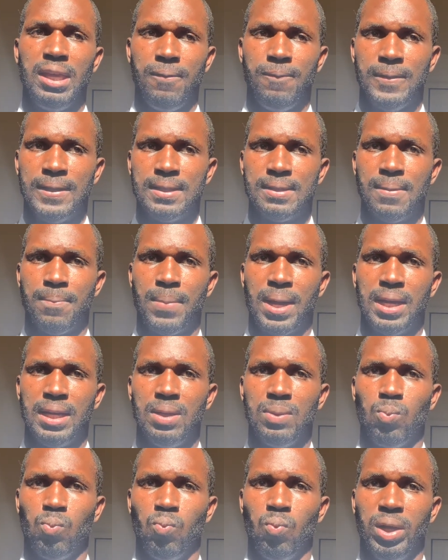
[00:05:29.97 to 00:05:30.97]
even somebody,
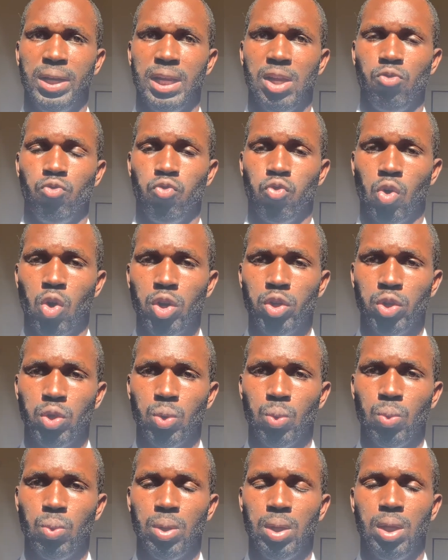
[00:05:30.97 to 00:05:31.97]
when they wrong you,